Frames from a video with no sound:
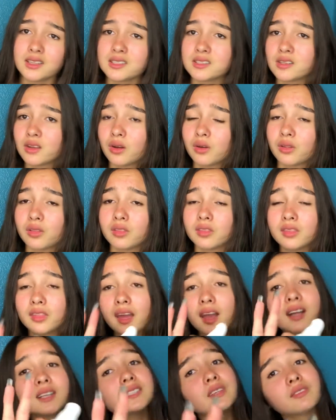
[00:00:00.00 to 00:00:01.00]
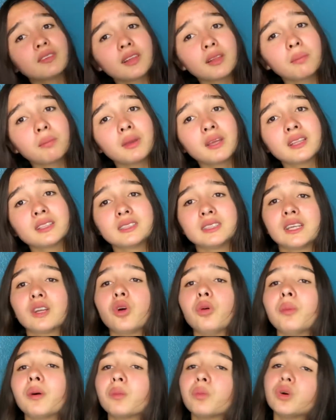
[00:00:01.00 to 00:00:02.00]
So, there sa Philippines, di
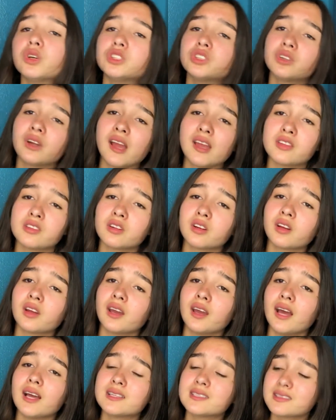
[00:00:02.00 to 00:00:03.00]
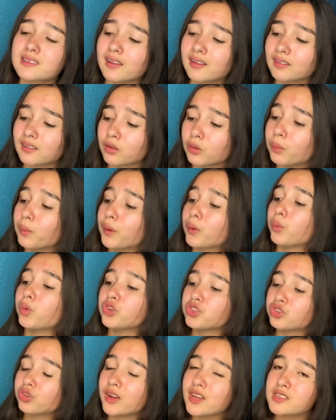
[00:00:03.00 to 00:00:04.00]
ko mag-moisturizer kay astang kung
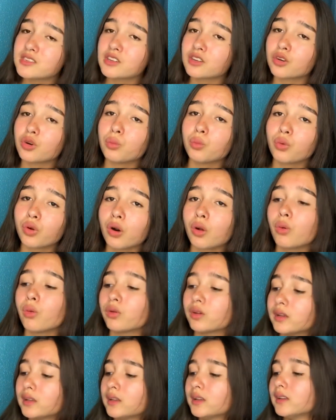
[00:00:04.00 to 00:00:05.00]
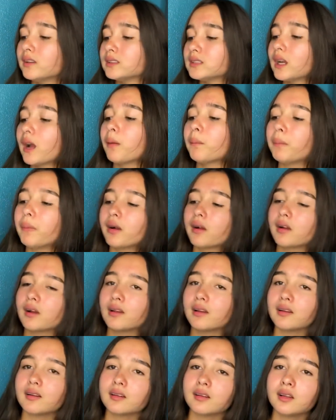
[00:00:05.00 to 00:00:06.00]
mag-moisturizer ko mura ko gisagpag ka
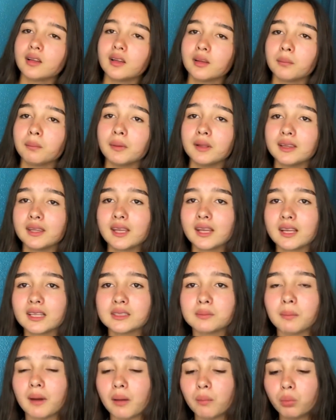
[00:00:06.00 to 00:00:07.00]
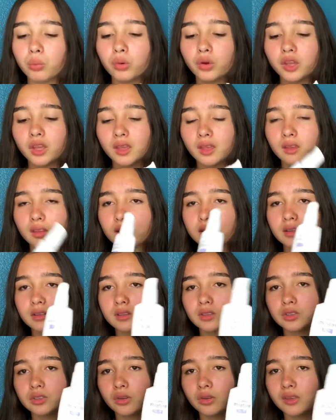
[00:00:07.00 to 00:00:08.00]
mantikas baboy.
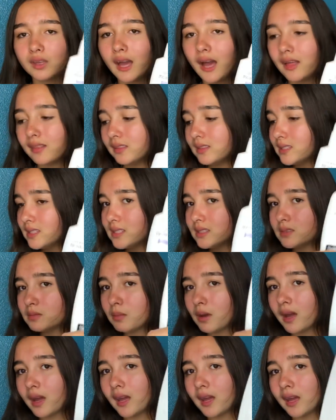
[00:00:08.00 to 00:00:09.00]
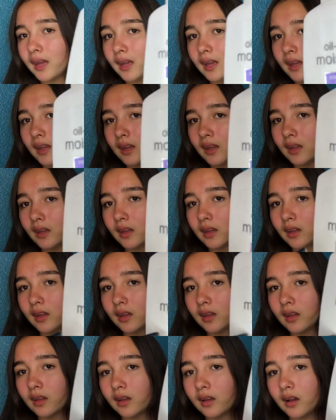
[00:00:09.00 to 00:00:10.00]
So, yeah, this is my
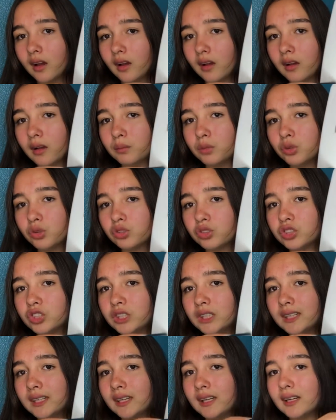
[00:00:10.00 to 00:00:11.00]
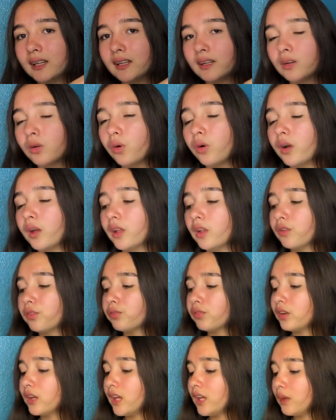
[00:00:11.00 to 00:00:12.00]
um, Neutrogena
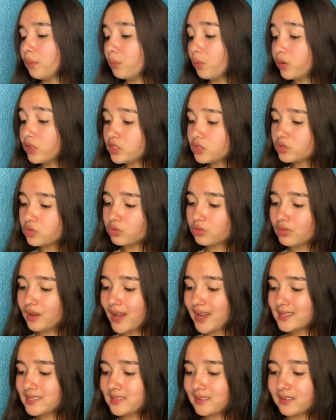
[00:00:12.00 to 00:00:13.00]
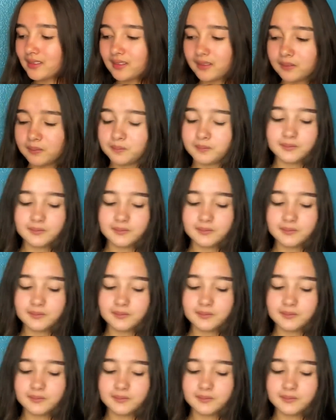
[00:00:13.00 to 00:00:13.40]
oil-free moisturizer.